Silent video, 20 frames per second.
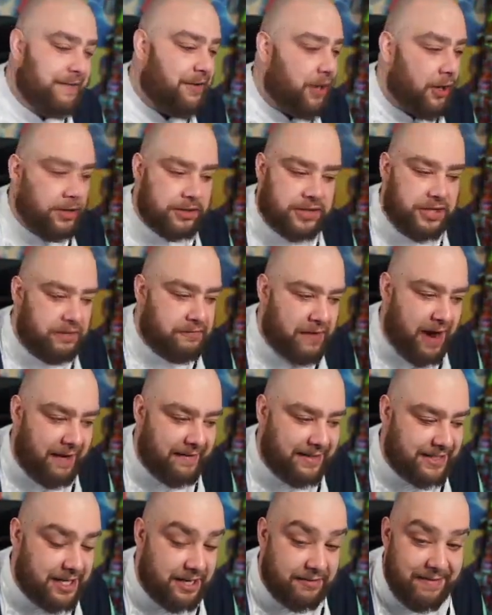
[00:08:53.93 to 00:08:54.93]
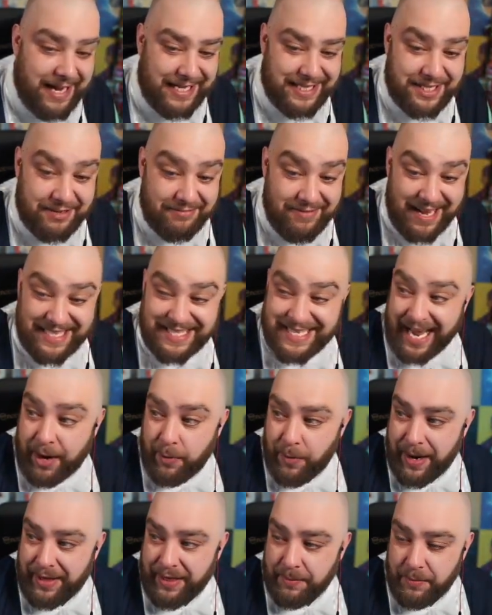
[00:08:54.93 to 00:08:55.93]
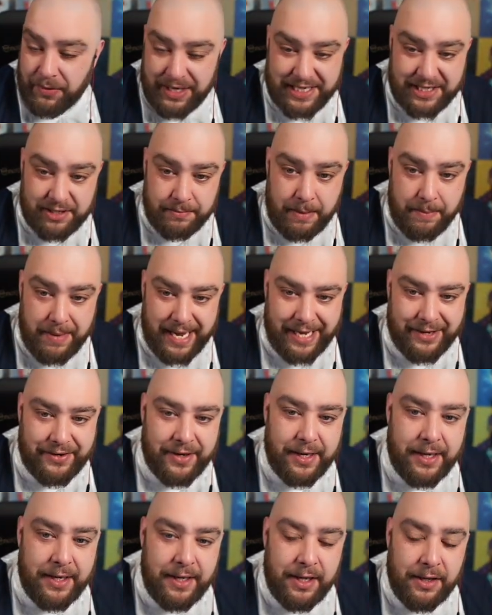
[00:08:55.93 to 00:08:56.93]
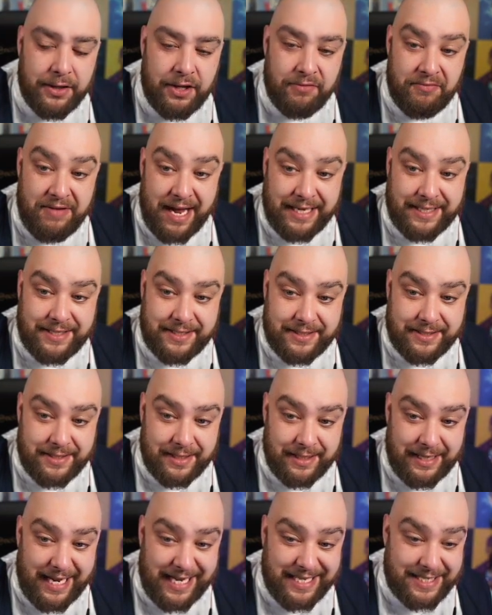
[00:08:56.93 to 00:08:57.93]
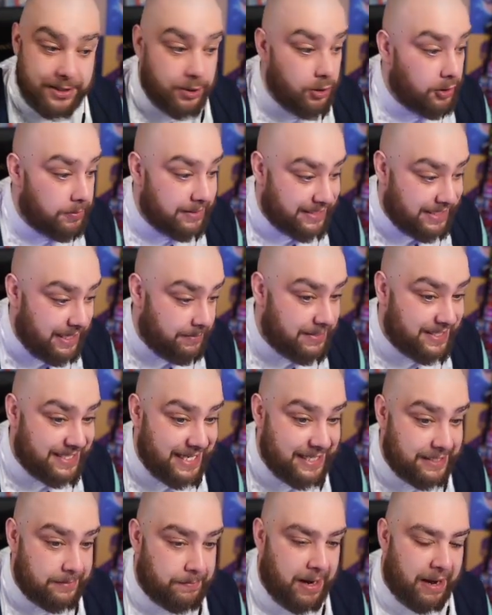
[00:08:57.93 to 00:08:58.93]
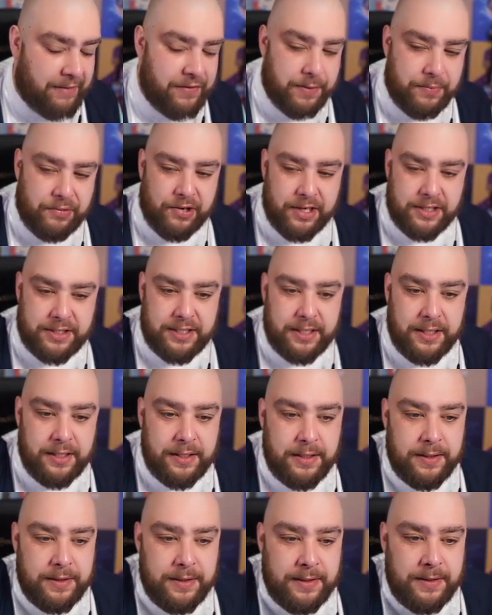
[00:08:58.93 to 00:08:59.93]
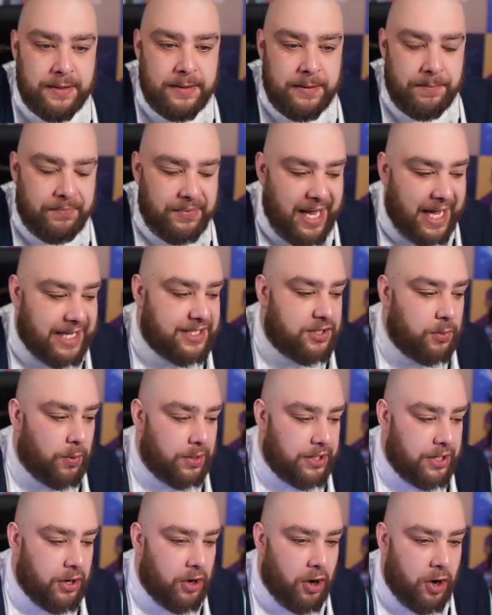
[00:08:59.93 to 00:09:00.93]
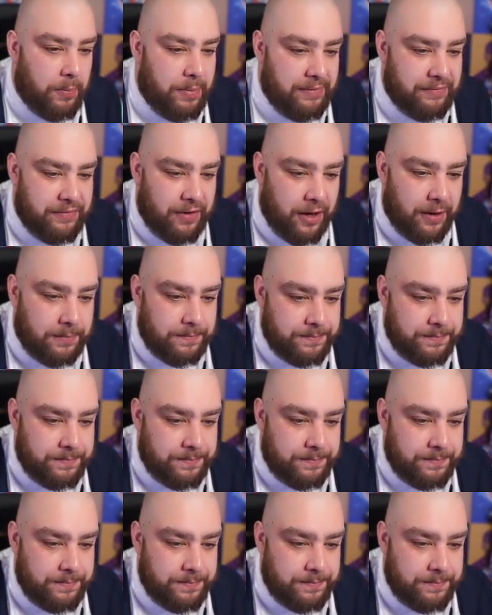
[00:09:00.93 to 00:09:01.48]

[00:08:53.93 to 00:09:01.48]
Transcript: look too far into the Reds. The Reds aren't where the money's going to be made. The Reds, it's the ultimate team of season pack for the pros. That's the one you're hoping for.